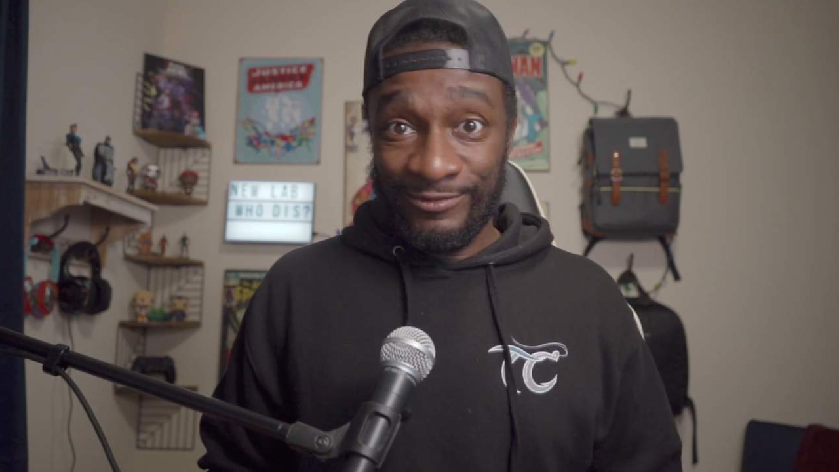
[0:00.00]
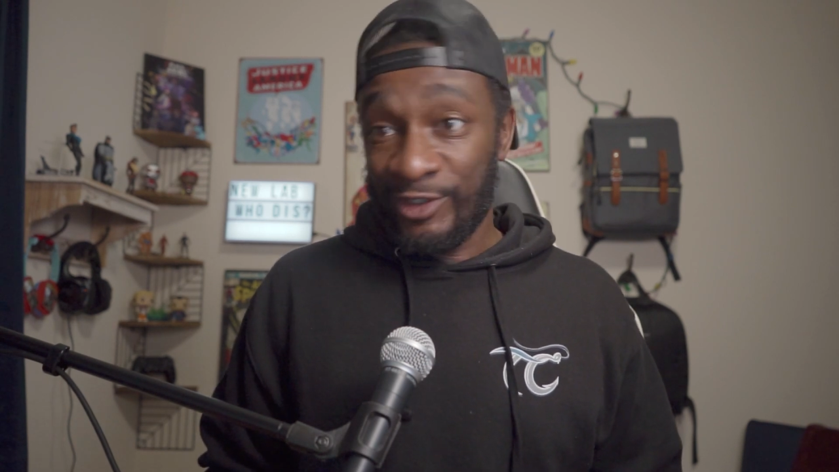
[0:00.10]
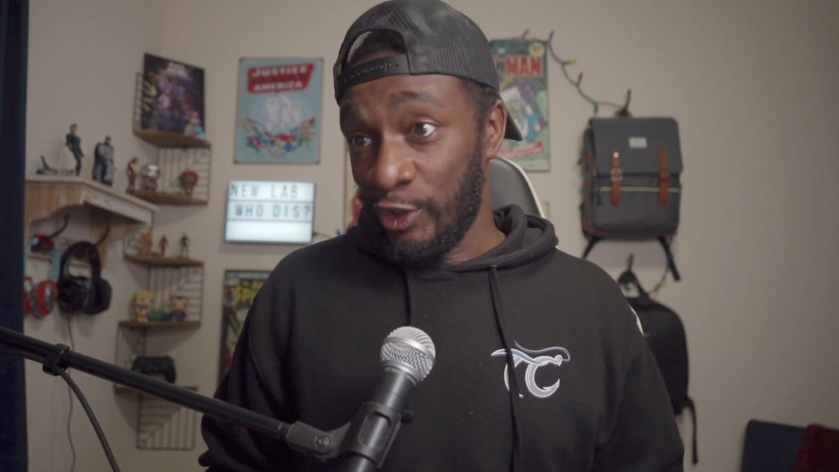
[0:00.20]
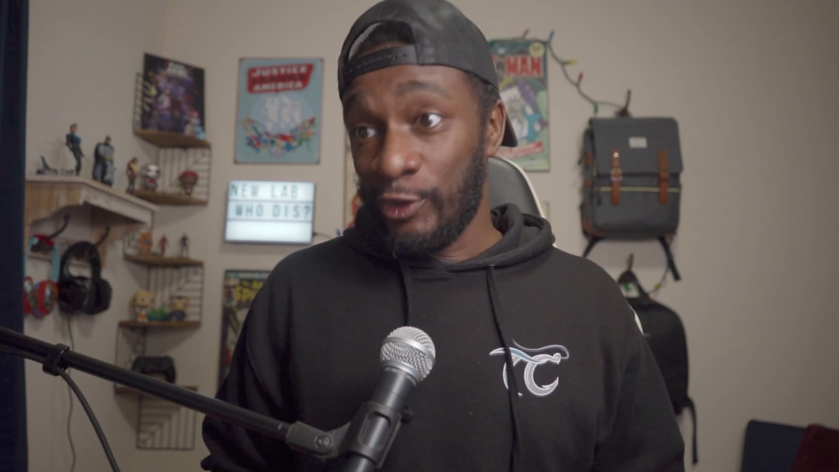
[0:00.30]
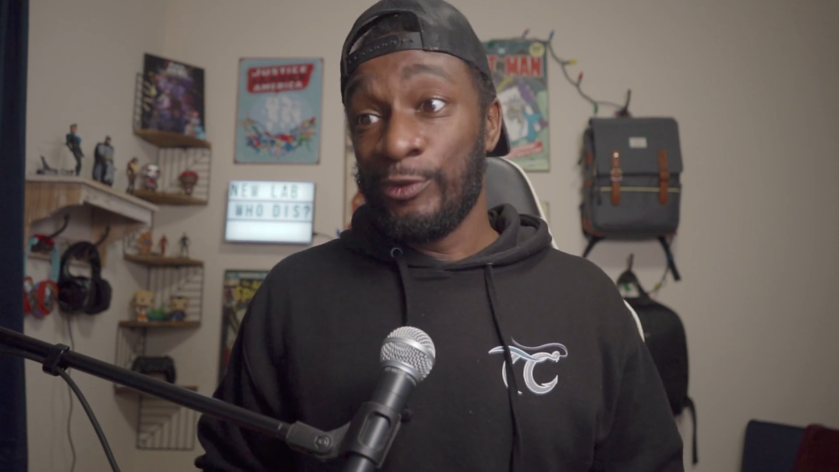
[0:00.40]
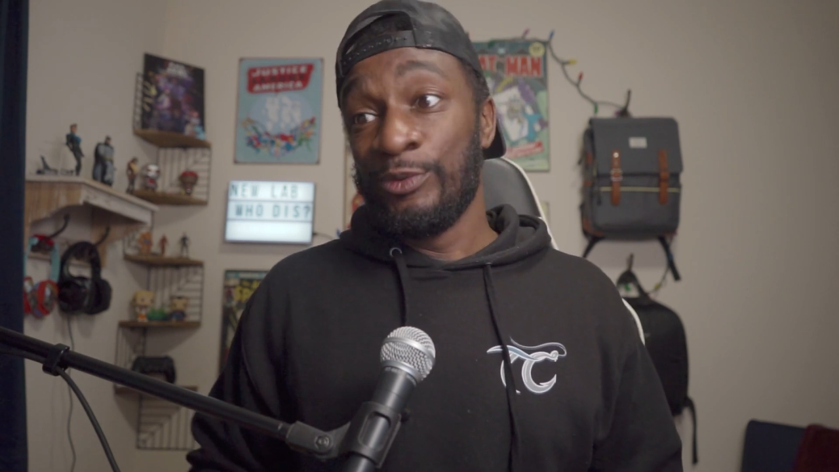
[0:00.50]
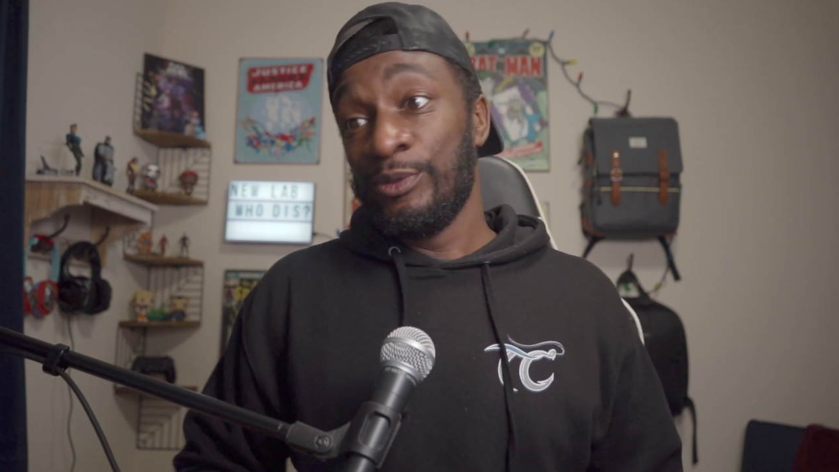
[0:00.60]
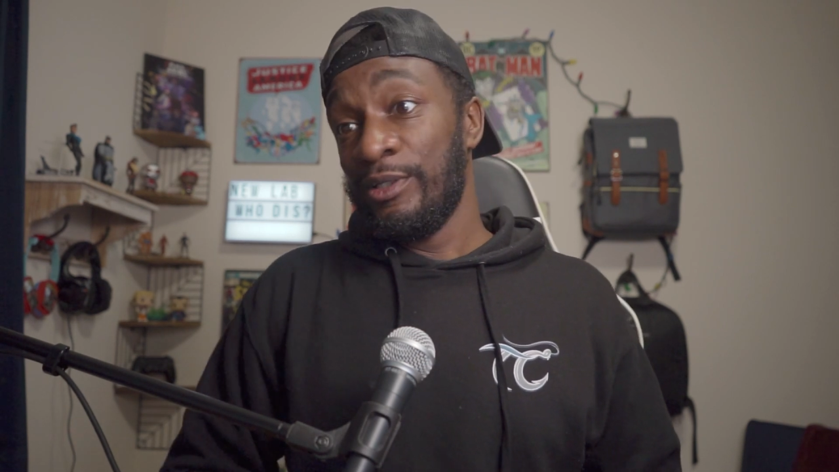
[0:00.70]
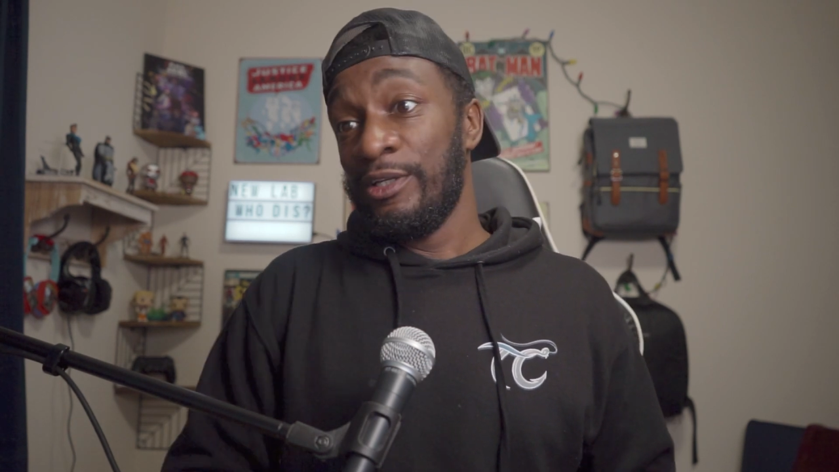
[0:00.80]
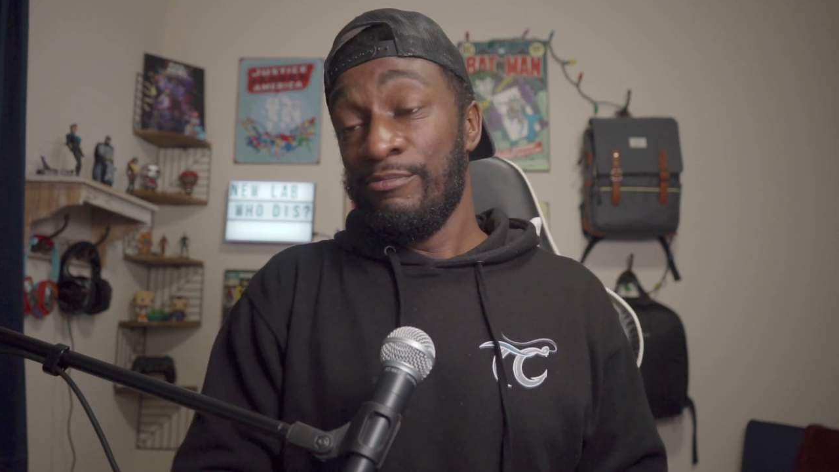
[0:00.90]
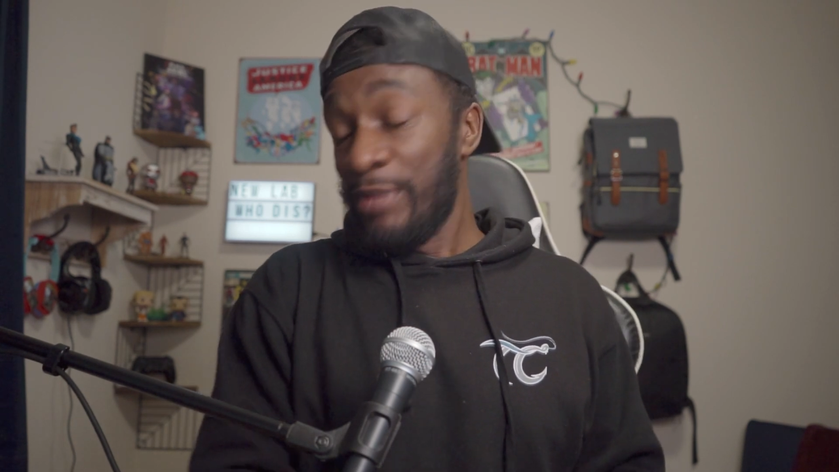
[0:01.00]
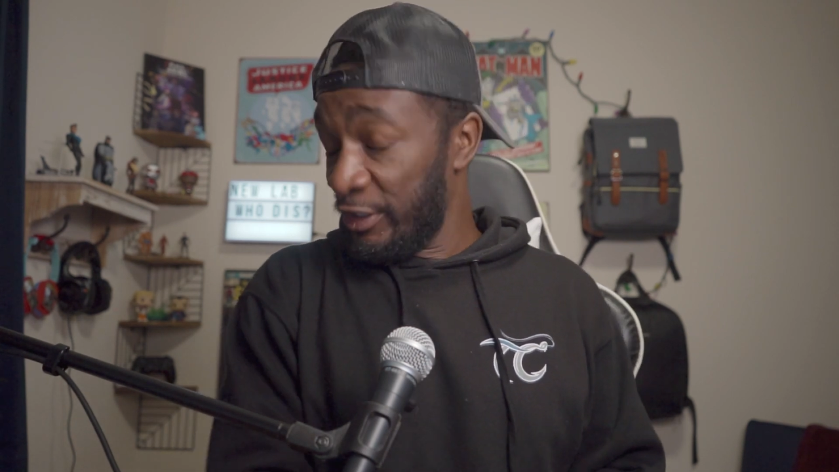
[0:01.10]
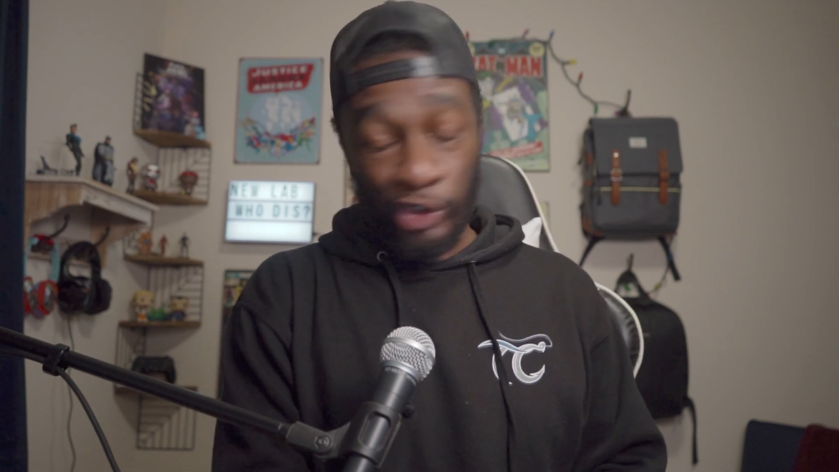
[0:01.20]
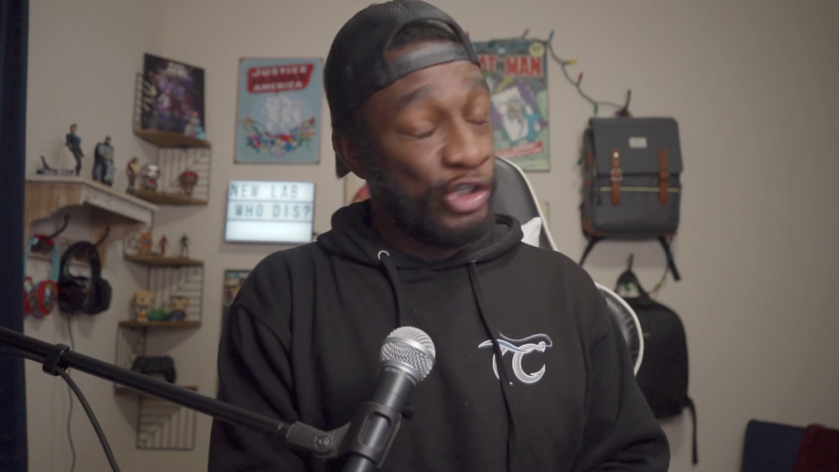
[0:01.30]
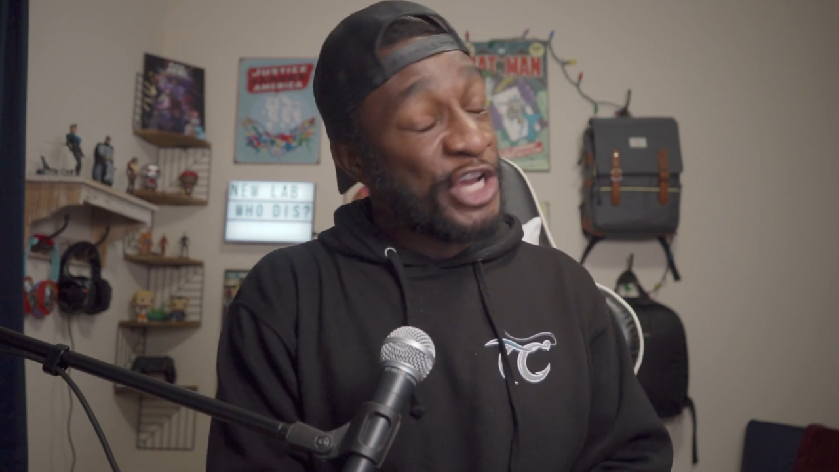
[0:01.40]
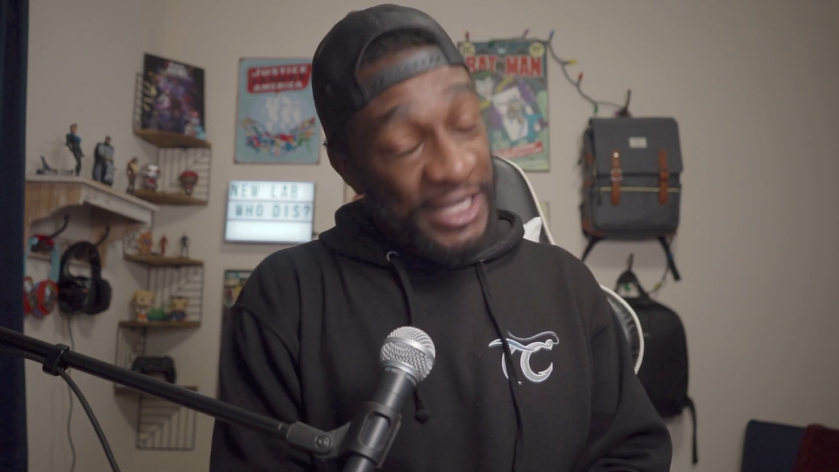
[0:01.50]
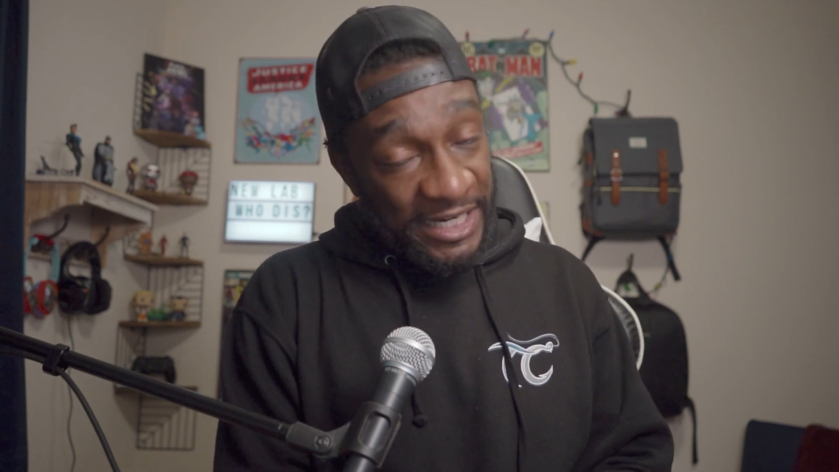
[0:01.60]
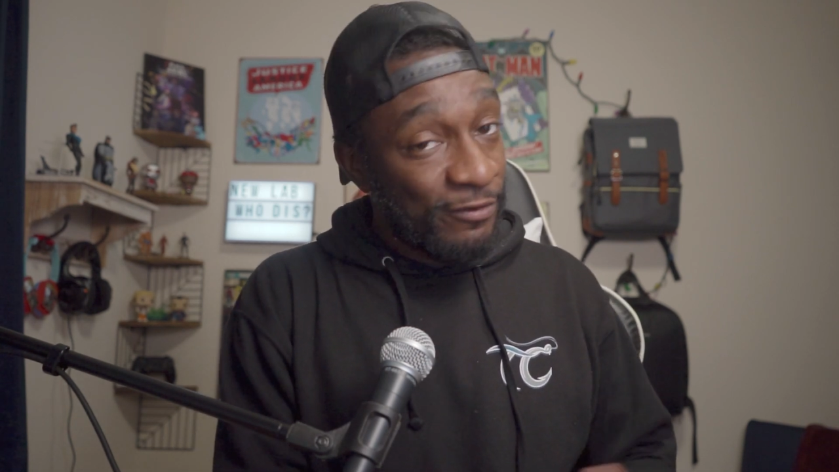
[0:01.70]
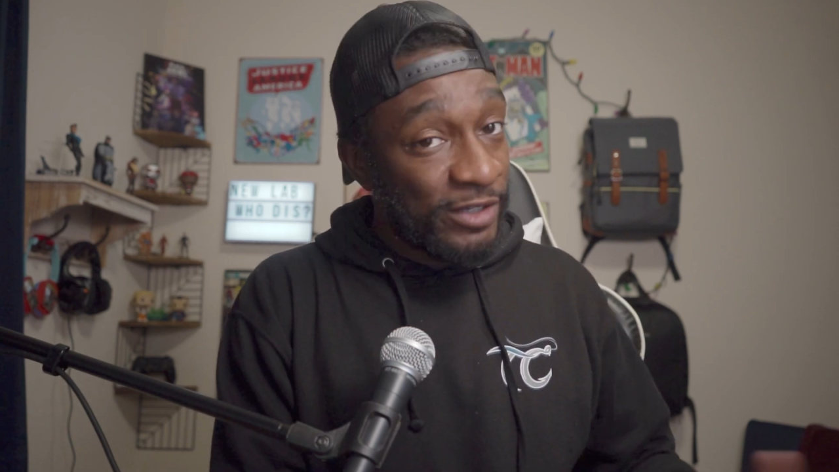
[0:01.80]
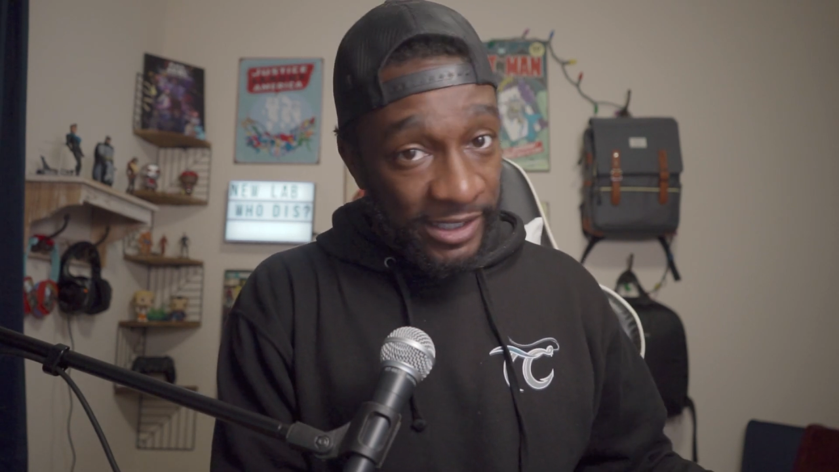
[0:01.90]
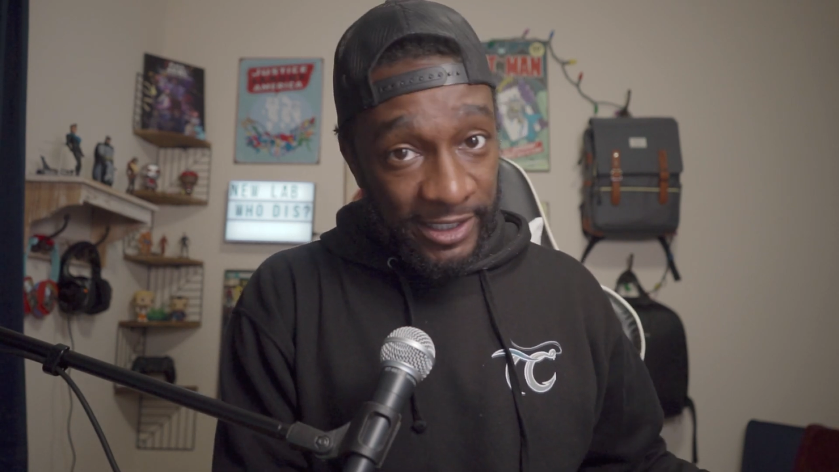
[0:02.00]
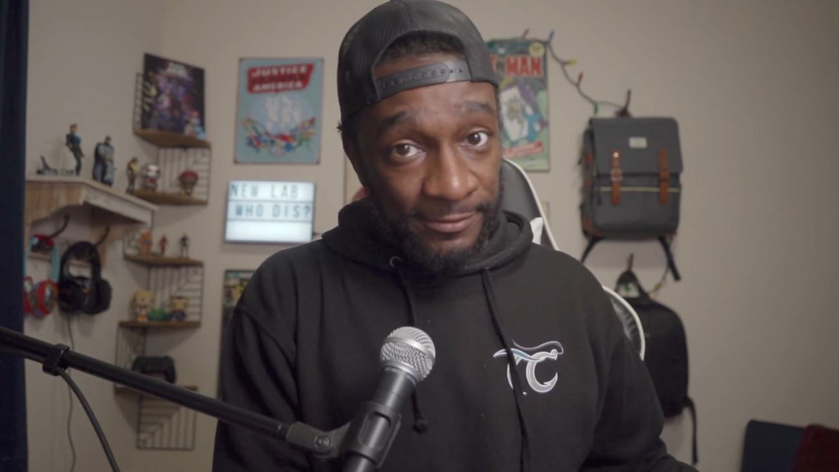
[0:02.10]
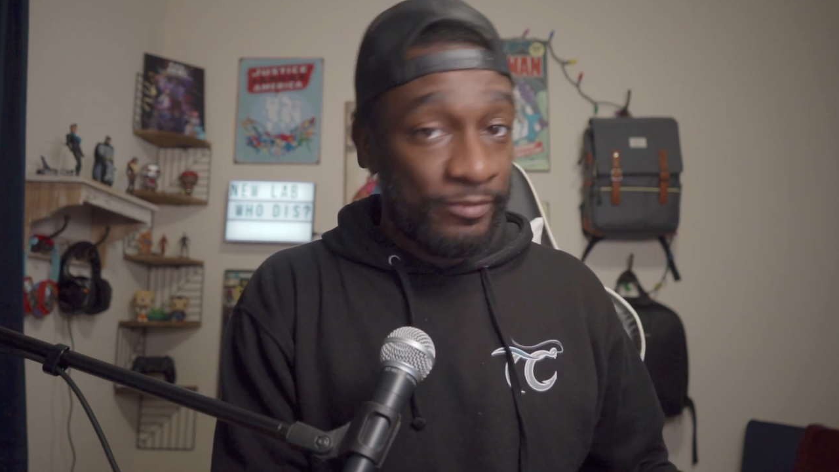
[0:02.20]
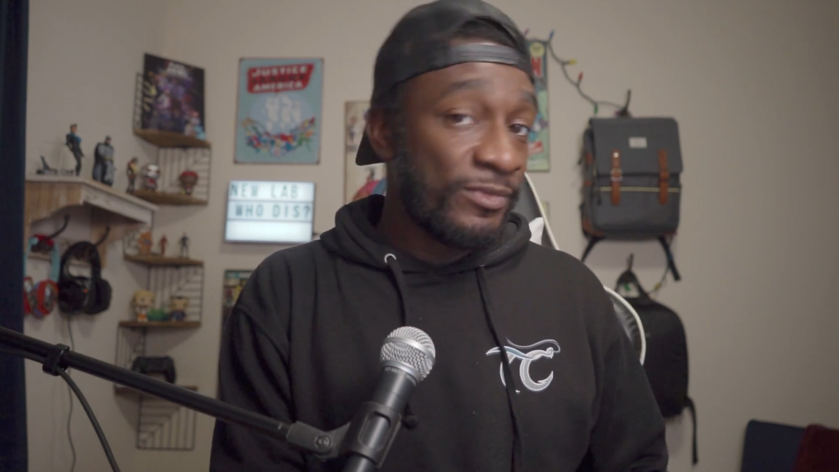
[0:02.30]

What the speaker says: So make sure you're checking everything.